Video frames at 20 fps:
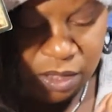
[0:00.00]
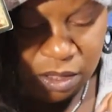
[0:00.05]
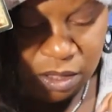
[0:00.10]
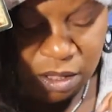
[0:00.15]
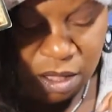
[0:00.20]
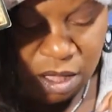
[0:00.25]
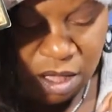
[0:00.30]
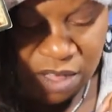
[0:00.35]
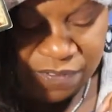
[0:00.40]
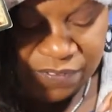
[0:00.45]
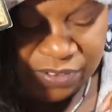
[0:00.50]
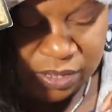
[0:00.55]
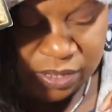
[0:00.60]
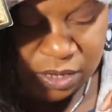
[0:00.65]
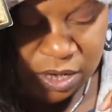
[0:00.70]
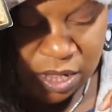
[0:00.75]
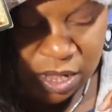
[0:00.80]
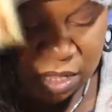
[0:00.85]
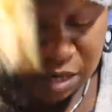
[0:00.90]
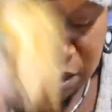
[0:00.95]

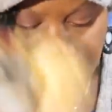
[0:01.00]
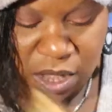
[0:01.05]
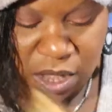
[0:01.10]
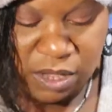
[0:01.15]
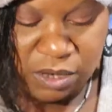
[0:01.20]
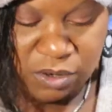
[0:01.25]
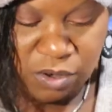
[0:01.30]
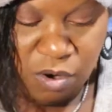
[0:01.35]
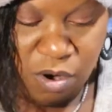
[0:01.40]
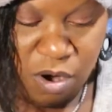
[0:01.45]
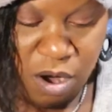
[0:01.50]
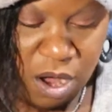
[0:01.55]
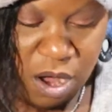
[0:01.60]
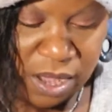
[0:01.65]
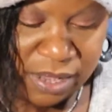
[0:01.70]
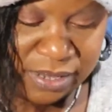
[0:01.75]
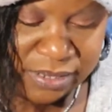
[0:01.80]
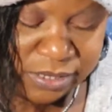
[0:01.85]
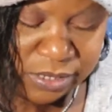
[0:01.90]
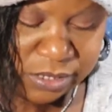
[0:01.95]
coffin and
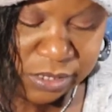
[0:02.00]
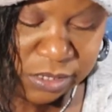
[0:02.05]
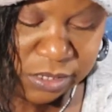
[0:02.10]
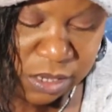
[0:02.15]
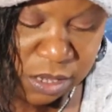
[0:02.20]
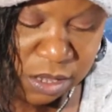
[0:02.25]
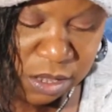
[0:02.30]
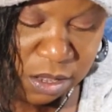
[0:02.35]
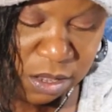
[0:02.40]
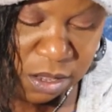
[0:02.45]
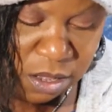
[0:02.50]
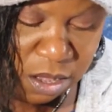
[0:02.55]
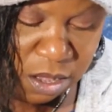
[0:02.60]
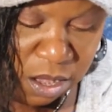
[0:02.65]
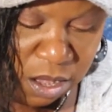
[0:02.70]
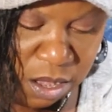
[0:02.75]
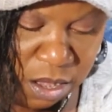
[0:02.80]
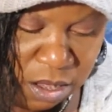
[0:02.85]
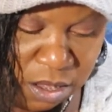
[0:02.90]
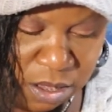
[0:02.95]
cross.
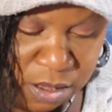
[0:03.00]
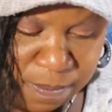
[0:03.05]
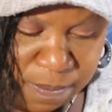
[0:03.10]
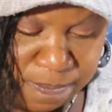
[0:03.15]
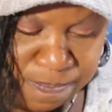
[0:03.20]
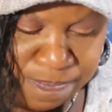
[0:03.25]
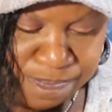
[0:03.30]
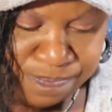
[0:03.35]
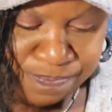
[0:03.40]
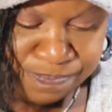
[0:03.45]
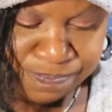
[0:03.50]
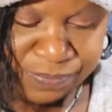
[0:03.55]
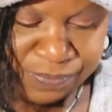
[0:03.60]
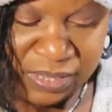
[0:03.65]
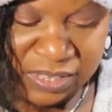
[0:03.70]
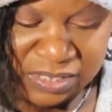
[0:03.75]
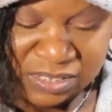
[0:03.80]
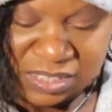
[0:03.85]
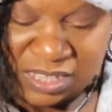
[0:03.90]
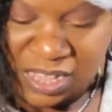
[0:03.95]

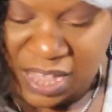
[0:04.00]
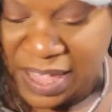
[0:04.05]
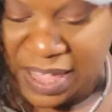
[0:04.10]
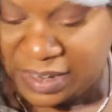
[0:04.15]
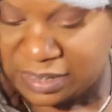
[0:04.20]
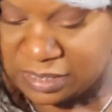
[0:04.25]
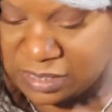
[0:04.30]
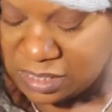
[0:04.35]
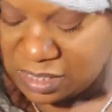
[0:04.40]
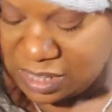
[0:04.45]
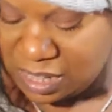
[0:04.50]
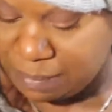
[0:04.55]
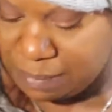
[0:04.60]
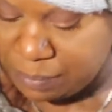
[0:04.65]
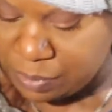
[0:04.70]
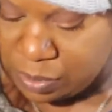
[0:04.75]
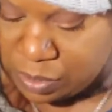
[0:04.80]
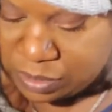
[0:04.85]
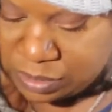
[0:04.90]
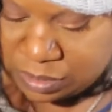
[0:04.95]
It's the end to that
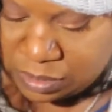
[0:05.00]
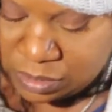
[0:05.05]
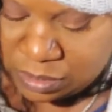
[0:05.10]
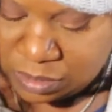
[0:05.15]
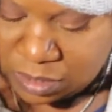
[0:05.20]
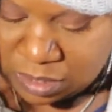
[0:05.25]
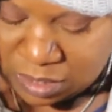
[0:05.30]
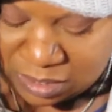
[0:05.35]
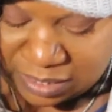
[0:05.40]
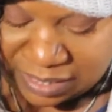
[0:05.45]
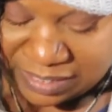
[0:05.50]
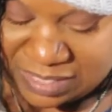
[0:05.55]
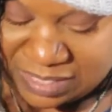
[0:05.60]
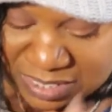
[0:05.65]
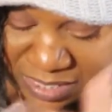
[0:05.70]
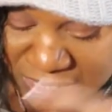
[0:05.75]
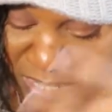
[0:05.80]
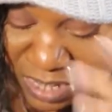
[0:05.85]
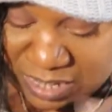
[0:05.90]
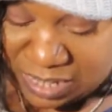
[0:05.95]
burden. Like the
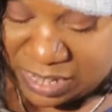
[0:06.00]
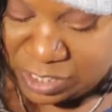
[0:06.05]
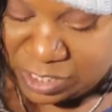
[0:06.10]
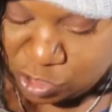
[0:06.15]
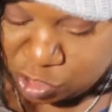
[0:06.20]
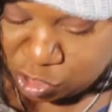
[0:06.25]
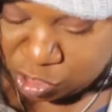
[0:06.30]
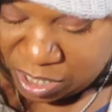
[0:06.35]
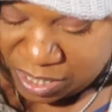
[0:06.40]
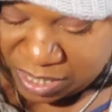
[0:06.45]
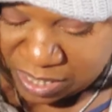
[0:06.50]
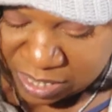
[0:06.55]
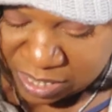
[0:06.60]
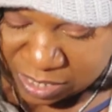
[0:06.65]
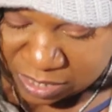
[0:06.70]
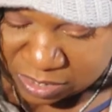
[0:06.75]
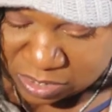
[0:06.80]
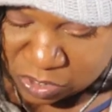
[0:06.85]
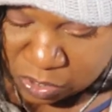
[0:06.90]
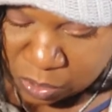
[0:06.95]
sun is
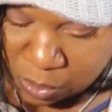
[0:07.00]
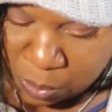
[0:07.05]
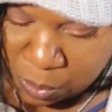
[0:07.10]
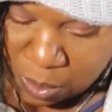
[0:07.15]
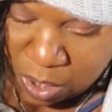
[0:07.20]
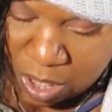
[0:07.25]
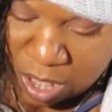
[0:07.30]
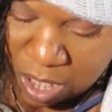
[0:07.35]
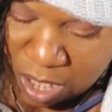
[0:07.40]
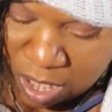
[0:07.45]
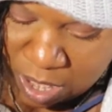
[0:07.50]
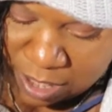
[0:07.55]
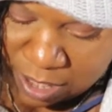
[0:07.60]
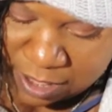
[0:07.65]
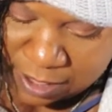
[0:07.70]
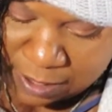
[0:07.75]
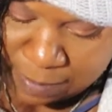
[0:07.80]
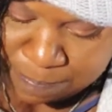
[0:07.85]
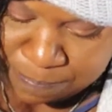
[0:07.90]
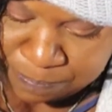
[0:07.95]
shining. So
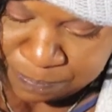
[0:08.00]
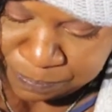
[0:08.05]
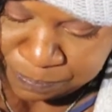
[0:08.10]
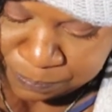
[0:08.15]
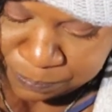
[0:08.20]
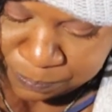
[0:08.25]
I